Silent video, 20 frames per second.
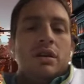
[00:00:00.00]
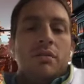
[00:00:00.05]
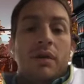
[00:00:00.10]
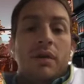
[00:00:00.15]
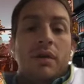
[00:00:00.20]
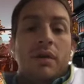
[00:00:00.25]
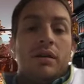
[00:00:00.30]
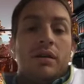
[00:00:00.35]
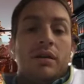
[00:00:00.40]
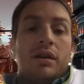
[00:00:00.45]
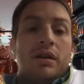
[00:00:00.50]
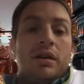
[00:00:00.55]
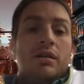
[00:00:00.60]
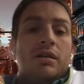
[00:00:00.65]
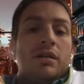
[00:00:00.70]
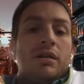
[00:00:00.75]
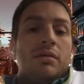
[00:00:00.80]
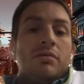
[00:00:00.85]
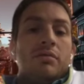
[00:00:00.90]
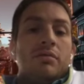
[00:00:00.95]
American
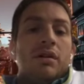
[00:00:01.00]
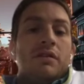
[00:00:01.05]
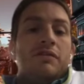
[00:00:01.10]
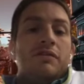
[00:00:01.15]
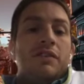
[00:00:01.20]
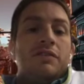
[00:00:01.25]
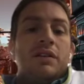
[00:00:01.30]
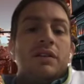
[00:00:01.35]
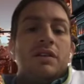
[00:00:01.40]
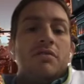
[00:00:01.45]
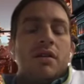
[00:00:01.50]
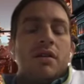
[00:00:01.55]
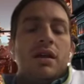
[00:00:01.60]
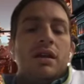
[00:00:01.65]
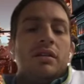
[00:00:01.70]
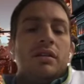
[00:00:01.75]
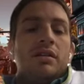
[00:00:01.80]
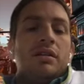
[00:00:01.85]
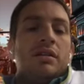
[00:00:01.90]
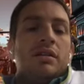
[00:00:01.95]
income around fifty
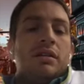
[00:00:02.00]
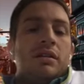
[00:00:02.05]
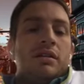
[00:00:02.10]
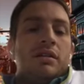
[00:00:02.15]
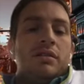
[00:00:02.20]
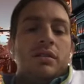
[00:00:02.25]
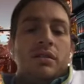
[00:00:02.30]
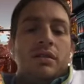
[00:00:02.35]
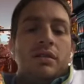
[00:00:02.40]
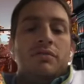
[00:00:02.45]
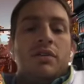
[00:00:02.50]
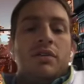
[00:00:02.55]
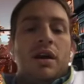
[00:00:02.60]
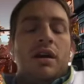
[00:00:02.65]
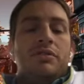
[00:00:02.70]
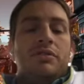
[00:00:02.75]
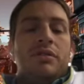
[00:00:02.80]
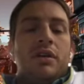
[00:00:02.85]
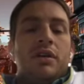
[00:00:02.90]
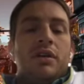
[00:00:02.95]
grand that have
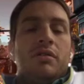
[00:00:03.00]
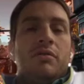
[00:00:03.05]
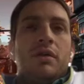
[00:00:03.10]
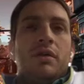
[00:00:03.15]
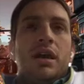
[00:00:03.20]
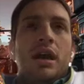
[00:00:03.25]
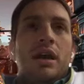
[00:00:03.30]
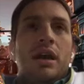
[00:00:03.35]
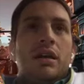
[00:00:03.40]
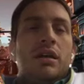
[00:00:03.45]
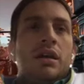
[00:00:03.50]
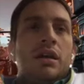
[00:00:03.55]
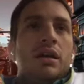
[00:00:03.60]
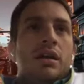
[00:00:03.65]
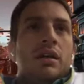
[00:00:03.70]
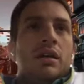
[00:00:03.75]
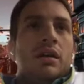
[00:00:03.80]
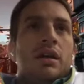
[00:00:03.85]
got there. We had